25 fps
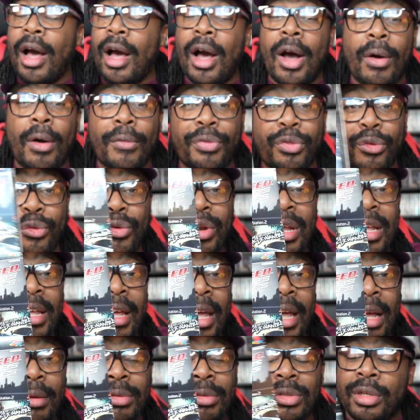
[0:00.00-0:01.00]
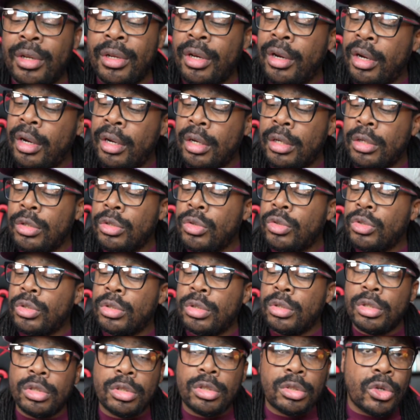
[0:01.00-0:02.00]
All three games in there,
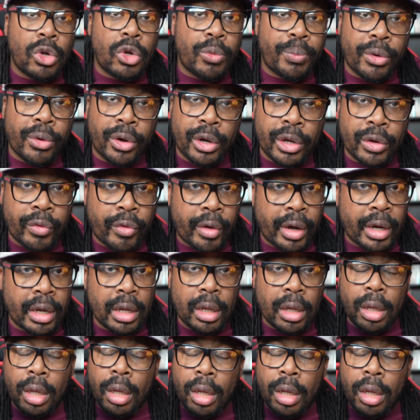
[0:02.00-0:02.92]
super great.